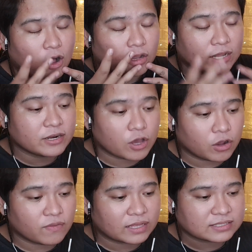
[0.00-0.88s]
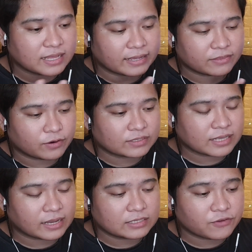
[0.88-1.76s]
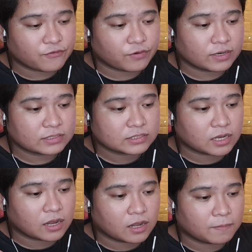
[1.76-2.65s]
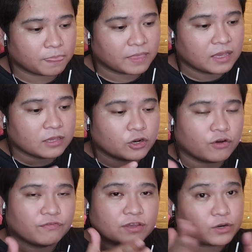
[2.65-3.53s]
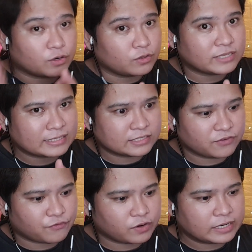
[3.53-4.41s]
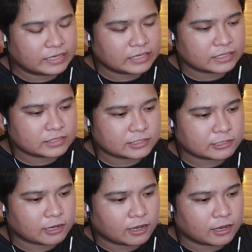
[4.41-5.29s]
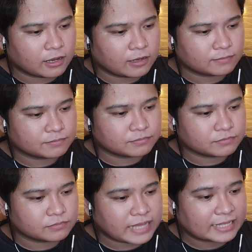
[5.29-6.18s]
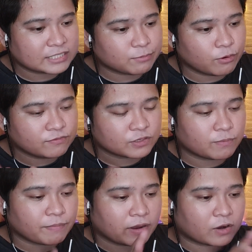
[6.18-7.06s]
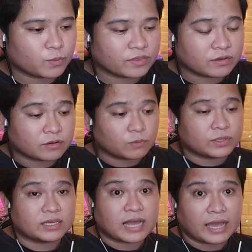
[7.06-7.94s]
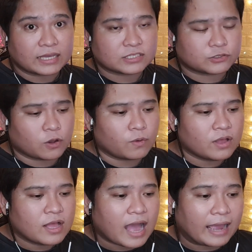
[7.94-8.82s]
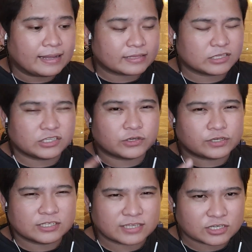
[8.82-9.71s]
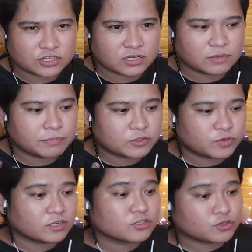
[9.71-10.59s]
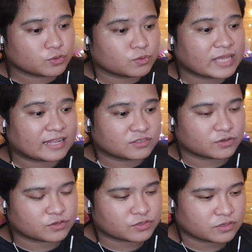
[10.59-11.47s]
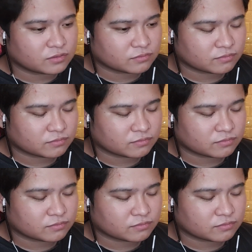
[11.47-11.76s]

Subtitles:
all I know that's like there is like a different you know, the girls has different dance moves compared with the guys, so I like the synchronization between the two dancers.